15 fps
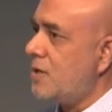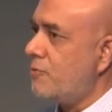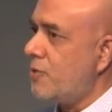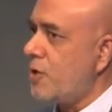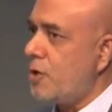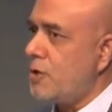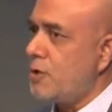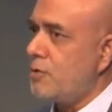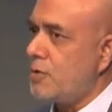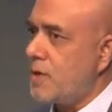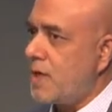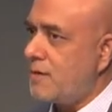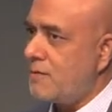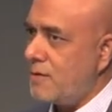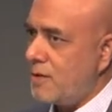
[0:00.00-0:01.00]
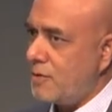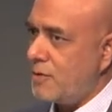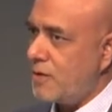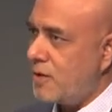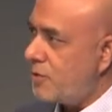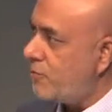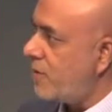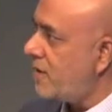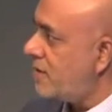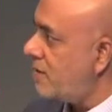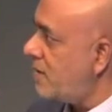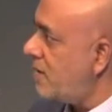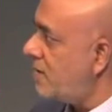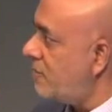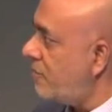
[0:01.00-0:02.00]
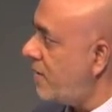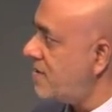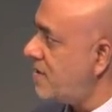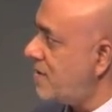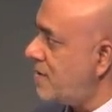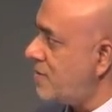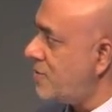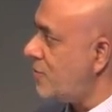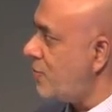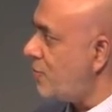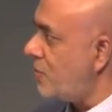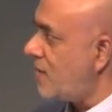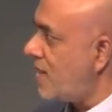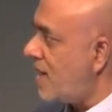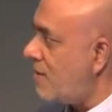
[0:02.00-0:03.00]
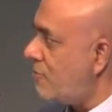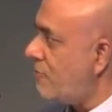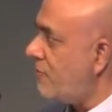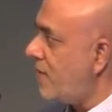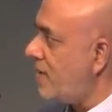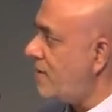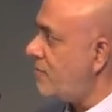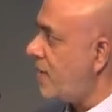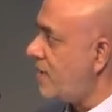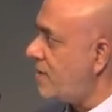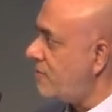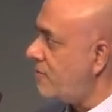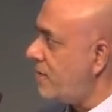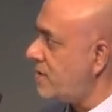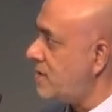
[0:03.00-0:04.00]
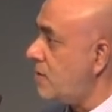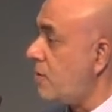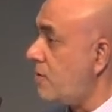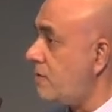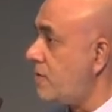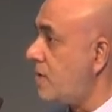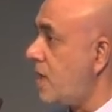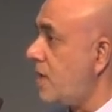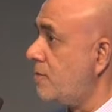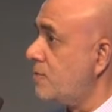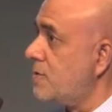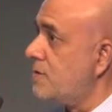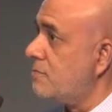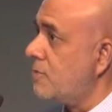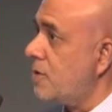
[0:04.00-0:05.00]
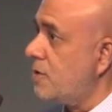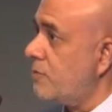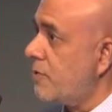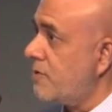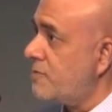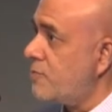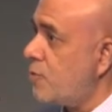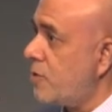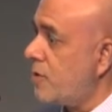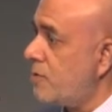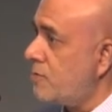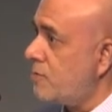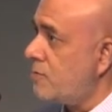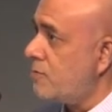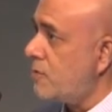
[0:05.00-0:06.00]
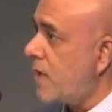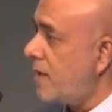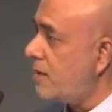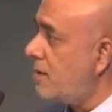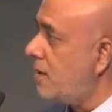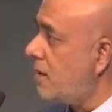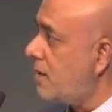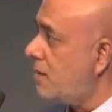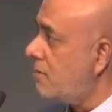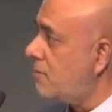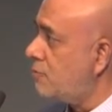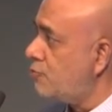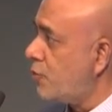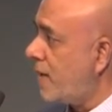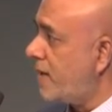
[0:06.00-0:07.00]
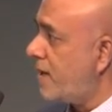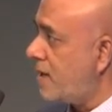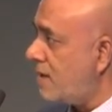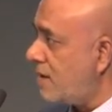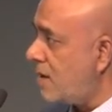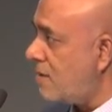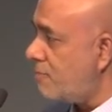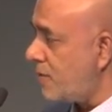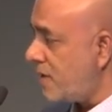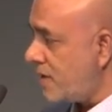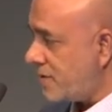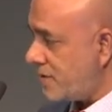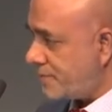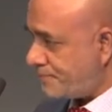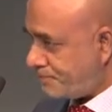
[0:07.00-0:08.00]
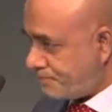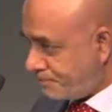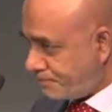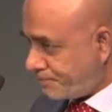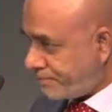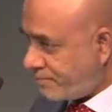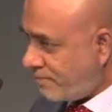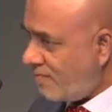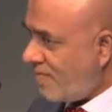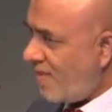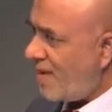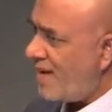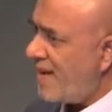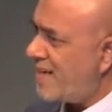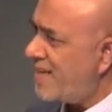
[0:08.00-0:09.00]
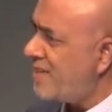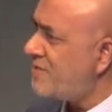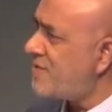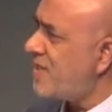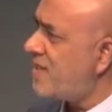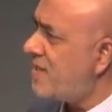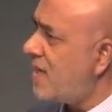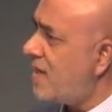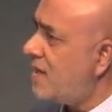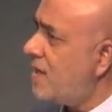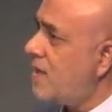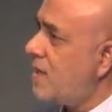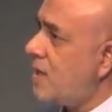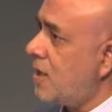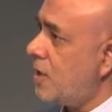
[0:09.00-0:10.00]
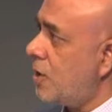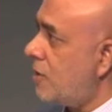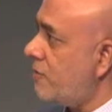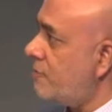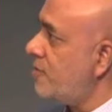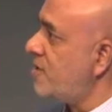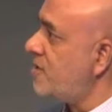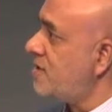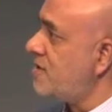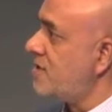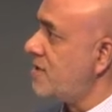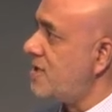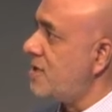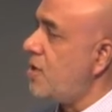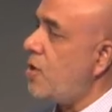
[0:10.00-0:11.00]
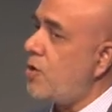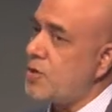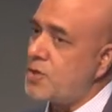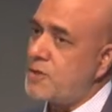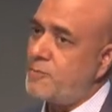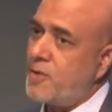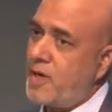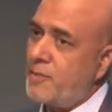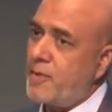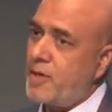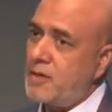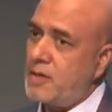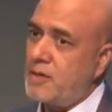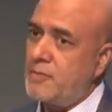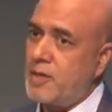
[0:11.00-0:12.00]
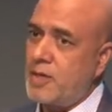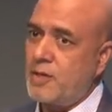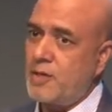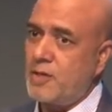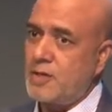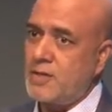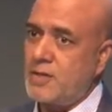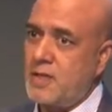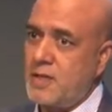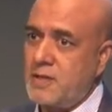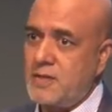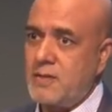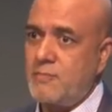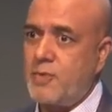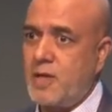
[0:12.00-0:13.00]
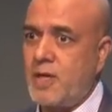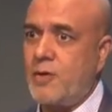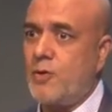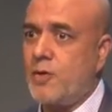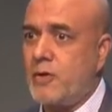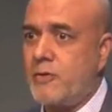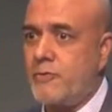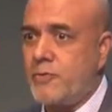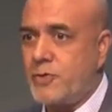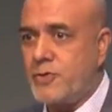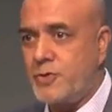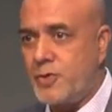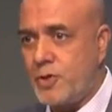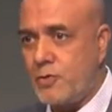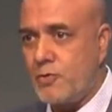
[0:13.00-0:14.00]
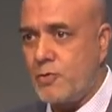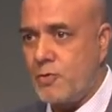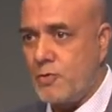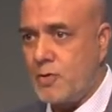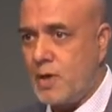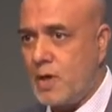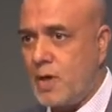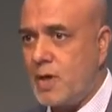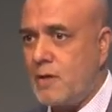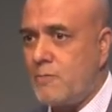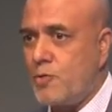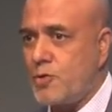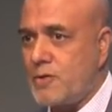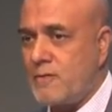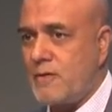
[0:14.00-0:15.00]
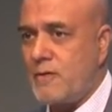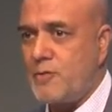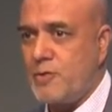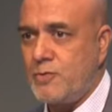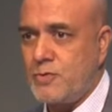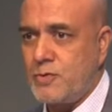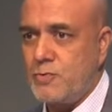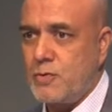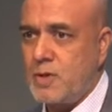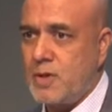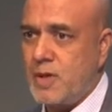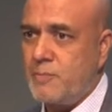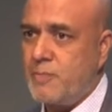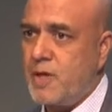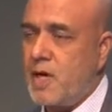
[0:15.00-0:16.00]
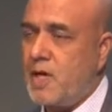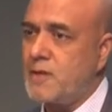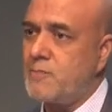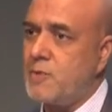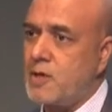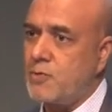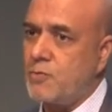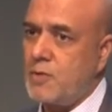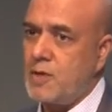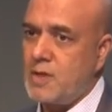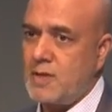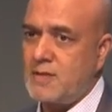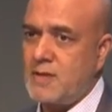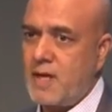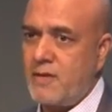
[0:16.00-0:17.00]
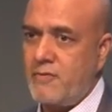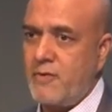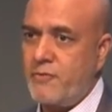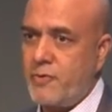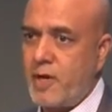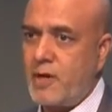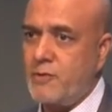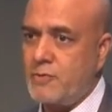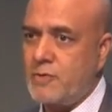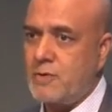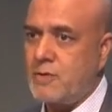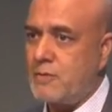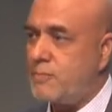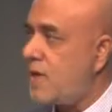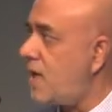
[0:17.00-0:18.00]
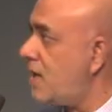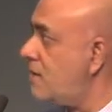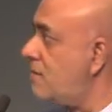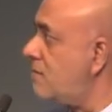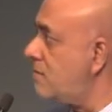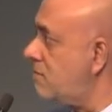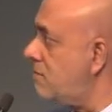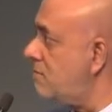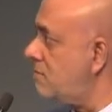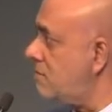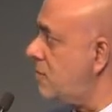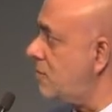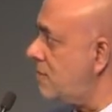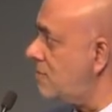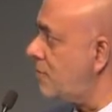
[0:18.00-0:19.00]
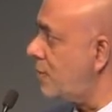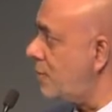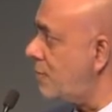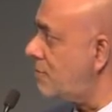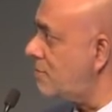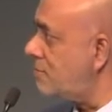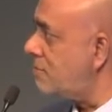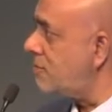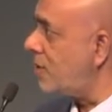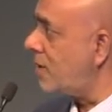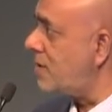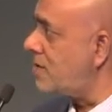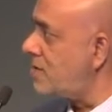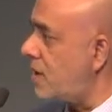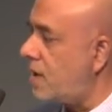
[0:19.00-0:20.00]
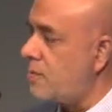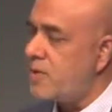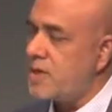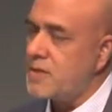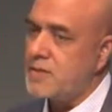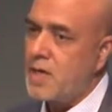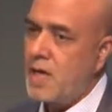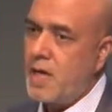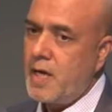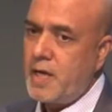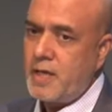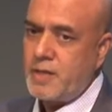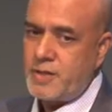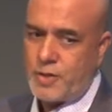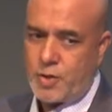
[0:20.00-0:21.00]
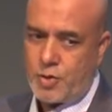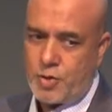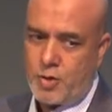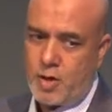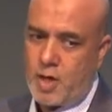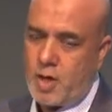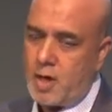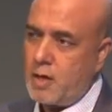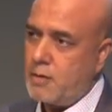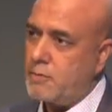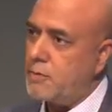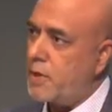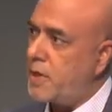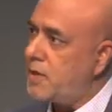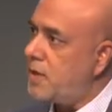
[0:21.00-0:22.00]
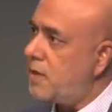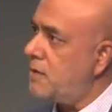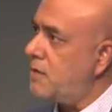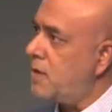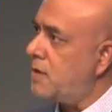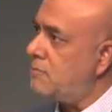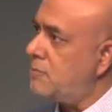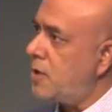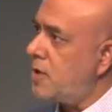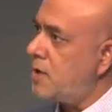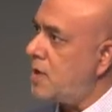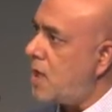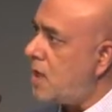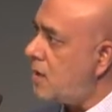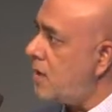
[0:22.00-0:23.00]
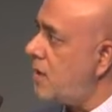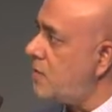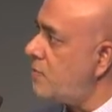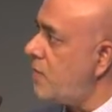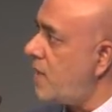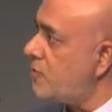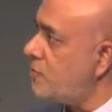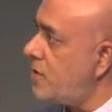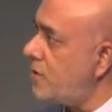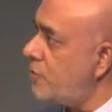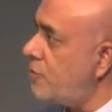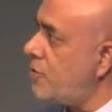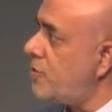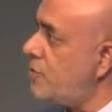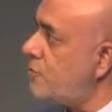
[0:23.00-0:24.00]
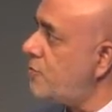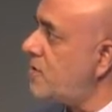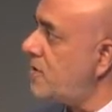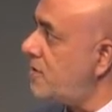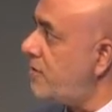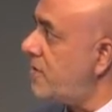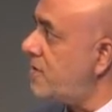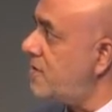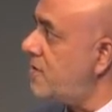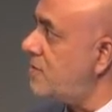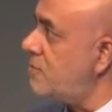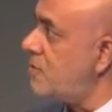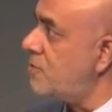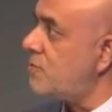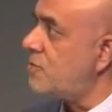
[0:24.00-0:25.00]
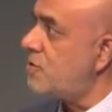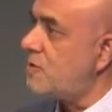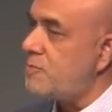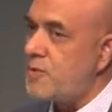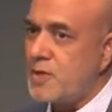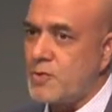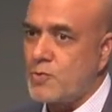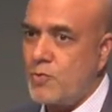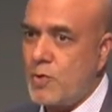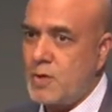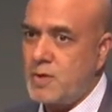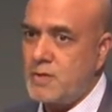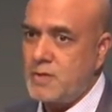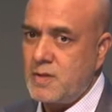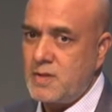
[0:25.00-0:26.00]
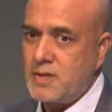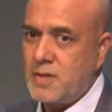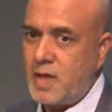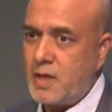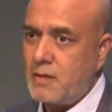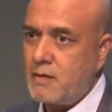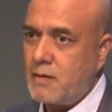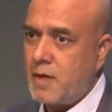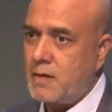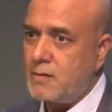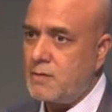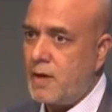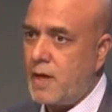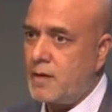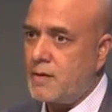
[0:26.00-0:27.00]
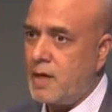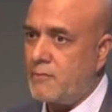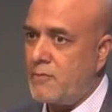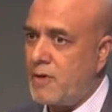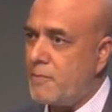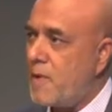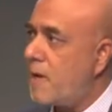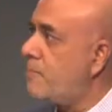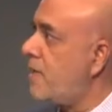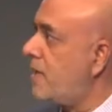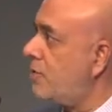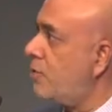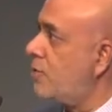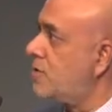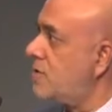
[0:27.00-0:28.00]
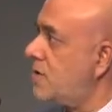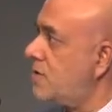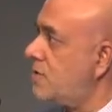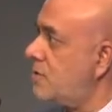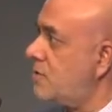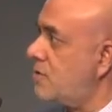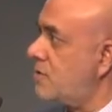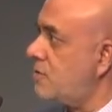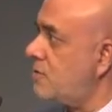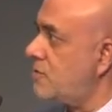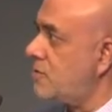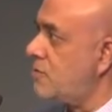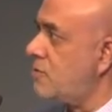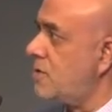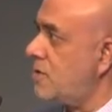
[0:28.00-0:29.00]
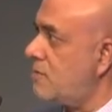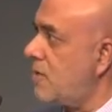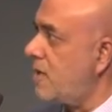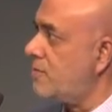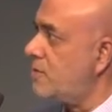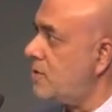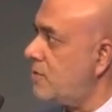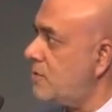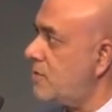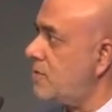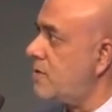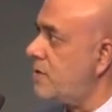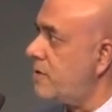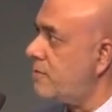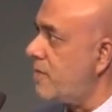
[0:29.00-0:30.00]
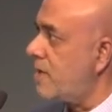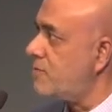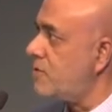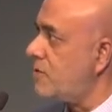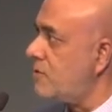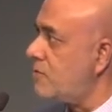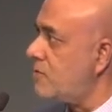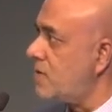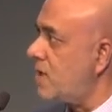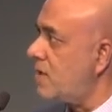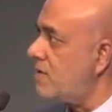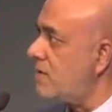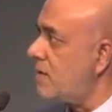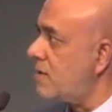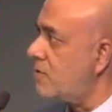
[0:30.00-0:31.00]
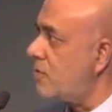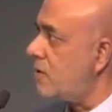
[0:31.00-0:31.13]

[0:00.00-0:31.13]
We all know that, you know, you need to enter the address and then scroll down, find the right address. A lot of times, you know, we've spoken to ride-hailing companies, and they've said that a lot of business is lost primarily because they simply cannot reverse geocode. Most of them use Google APIs, but Google doesn't have every address on the planet, you know, in its database. So in our case, we actually don't use addresses, we use GPS coordinates instead, and we are map agnostic, so you could use Google Maps, you could use Heer Maps, you could use anything at